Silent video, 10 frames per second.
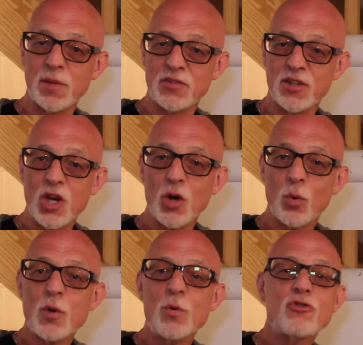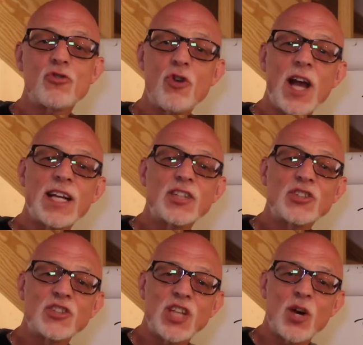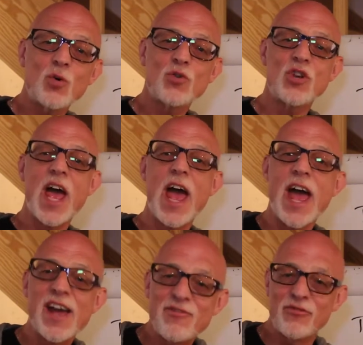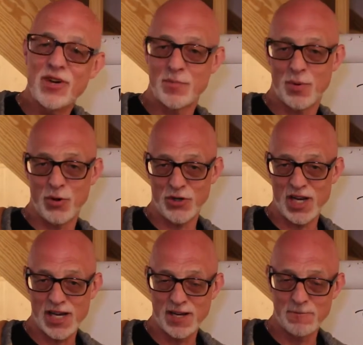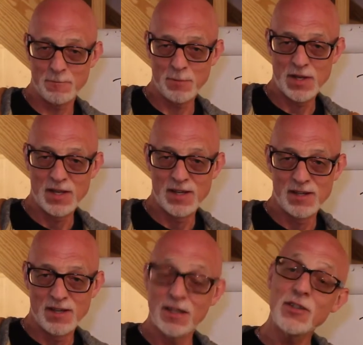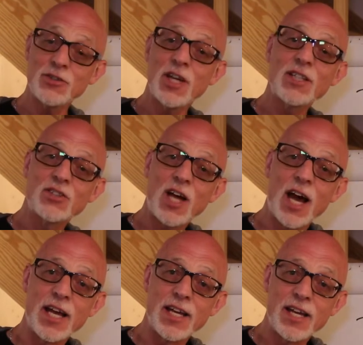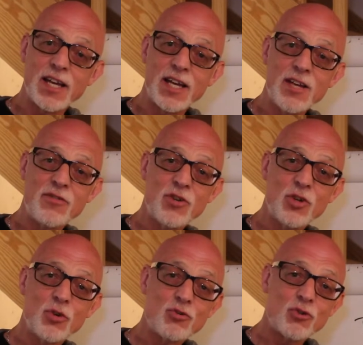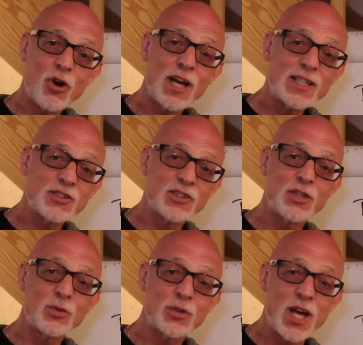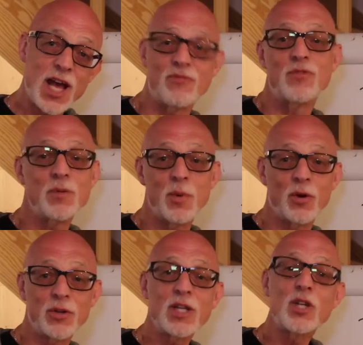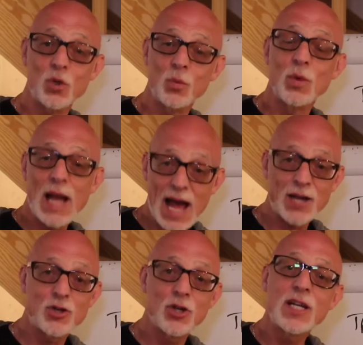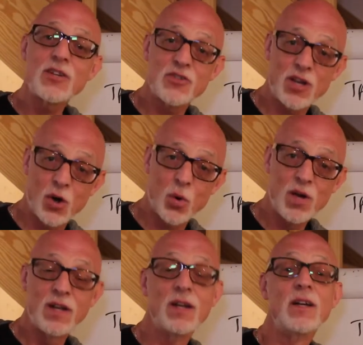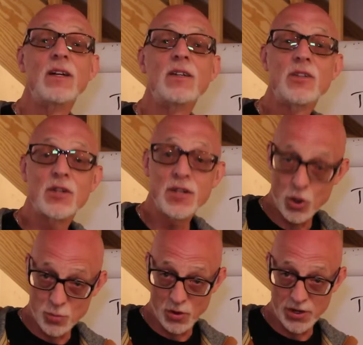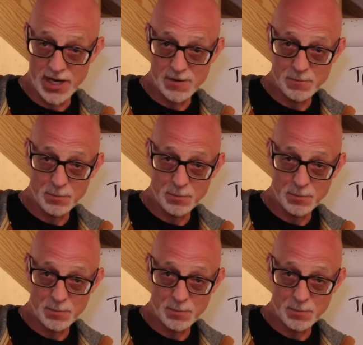business. We were trying to sell to everybody. And as they say, if you try to sell to everybody, you will actually sell to nobody.